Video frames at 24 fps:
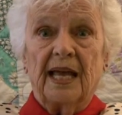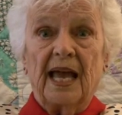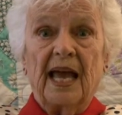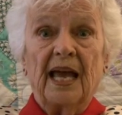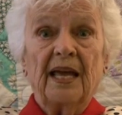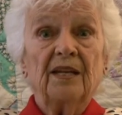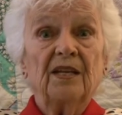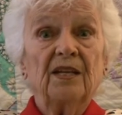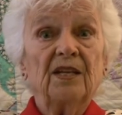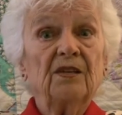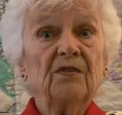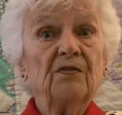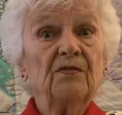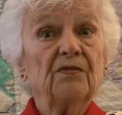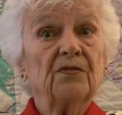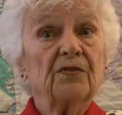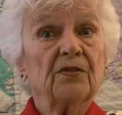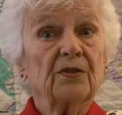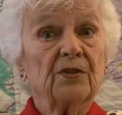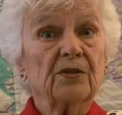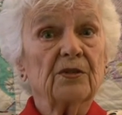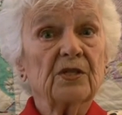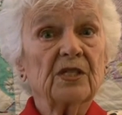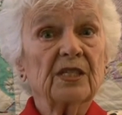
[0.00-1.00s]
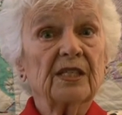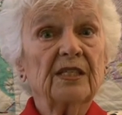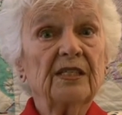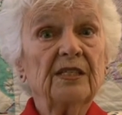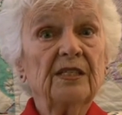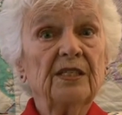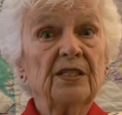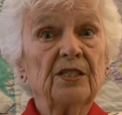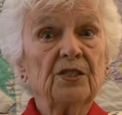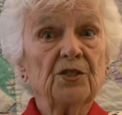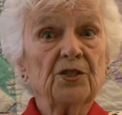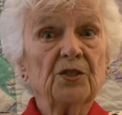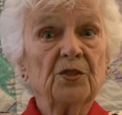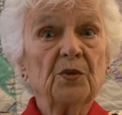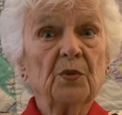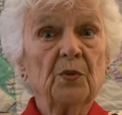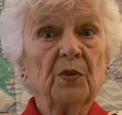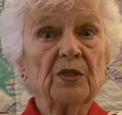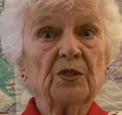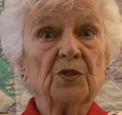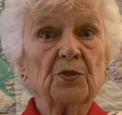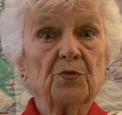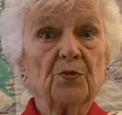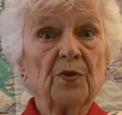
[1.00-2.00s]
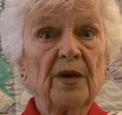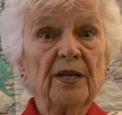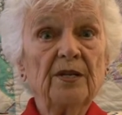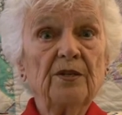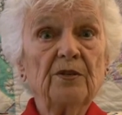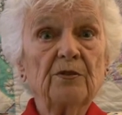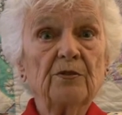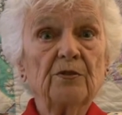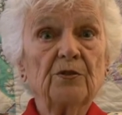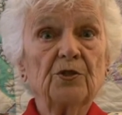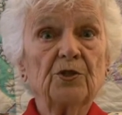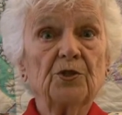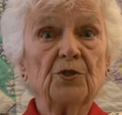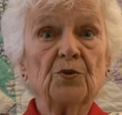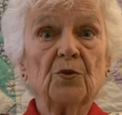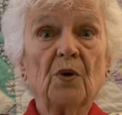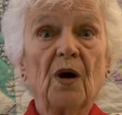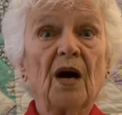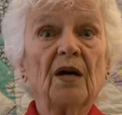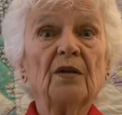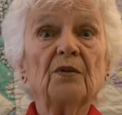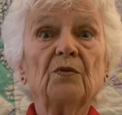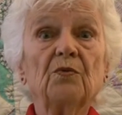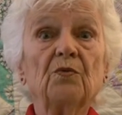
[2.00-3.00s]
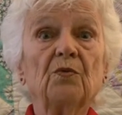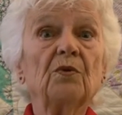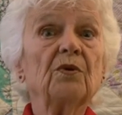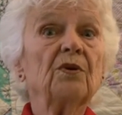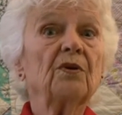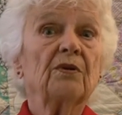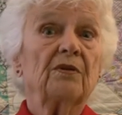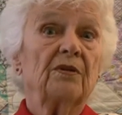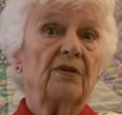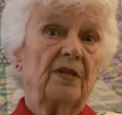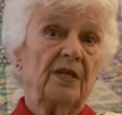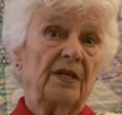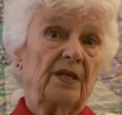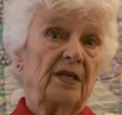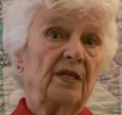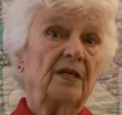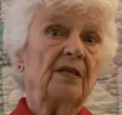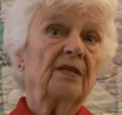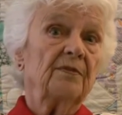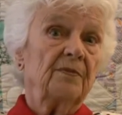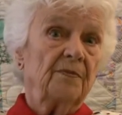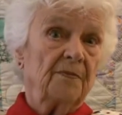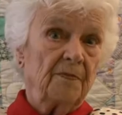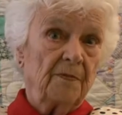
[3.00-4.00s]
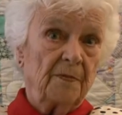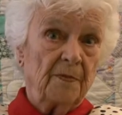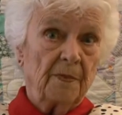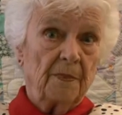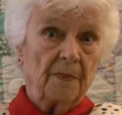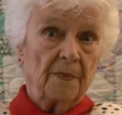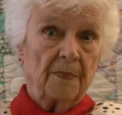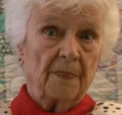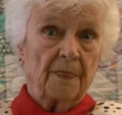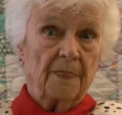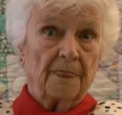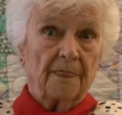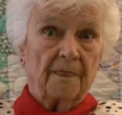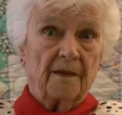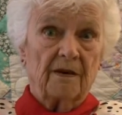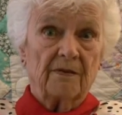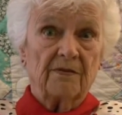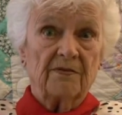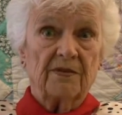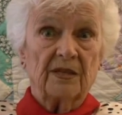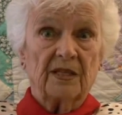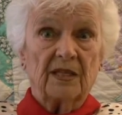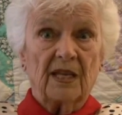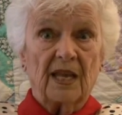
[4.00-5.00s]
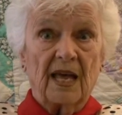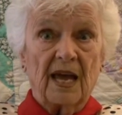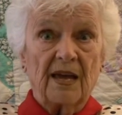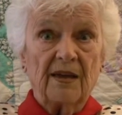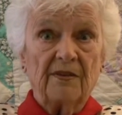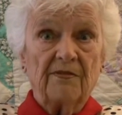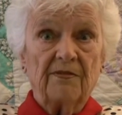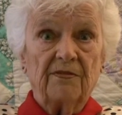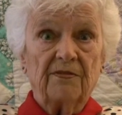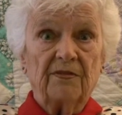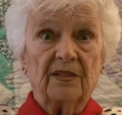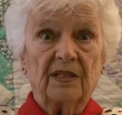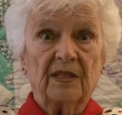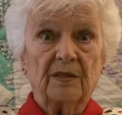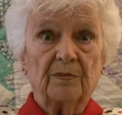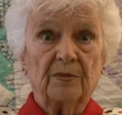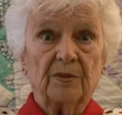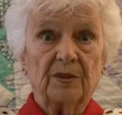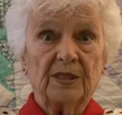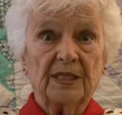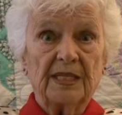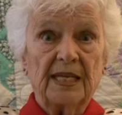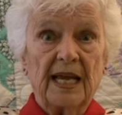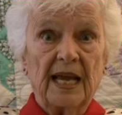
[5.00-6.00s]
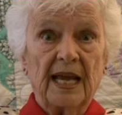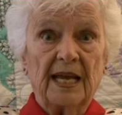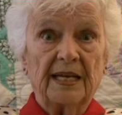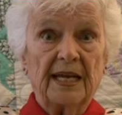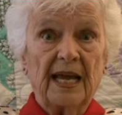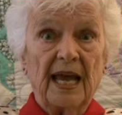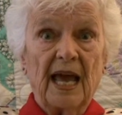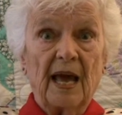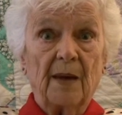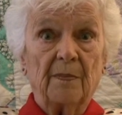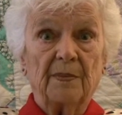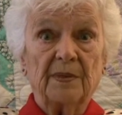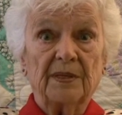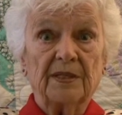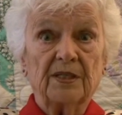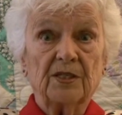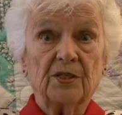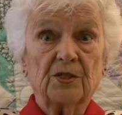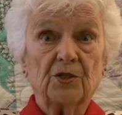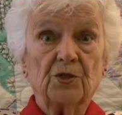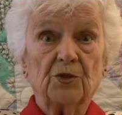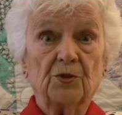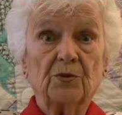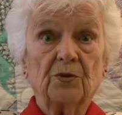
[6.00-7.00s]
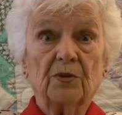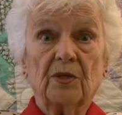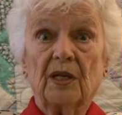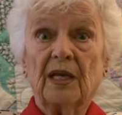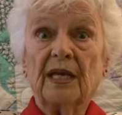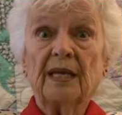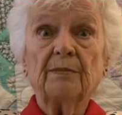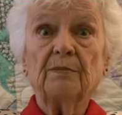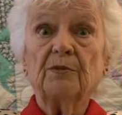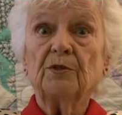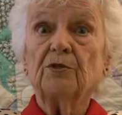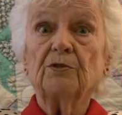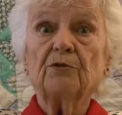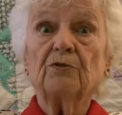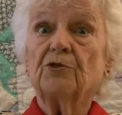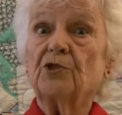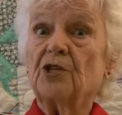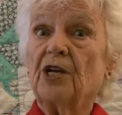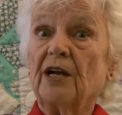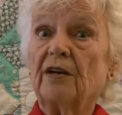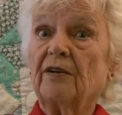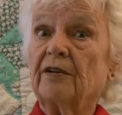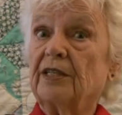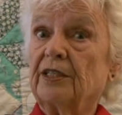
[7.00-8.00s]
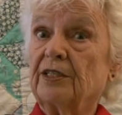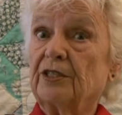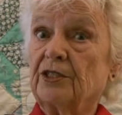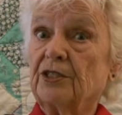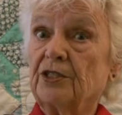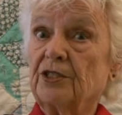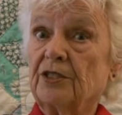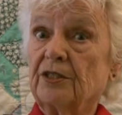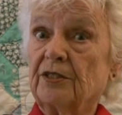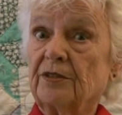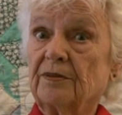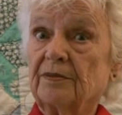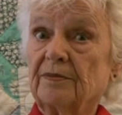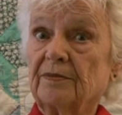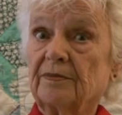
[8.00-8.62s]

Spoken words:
and infers a condition which renders you unworthy of the life, liberty, and happiness you claim to cherish.